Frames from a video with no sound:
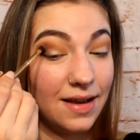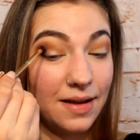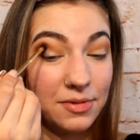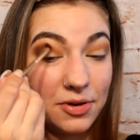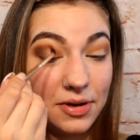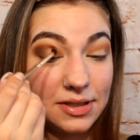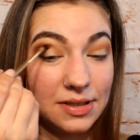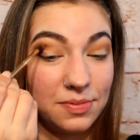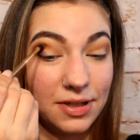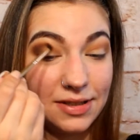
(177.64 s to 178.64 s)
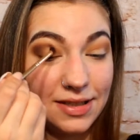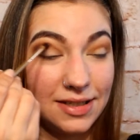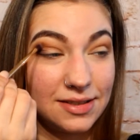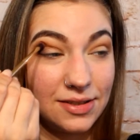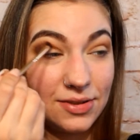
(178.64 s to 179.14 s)
I'm going to blend
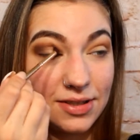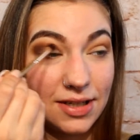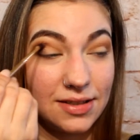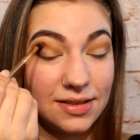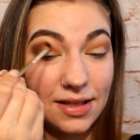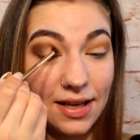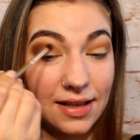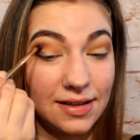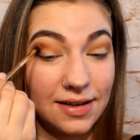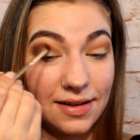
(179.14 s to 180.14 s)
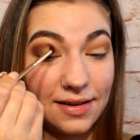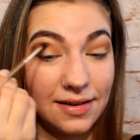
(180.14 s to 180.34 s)
these two shades together.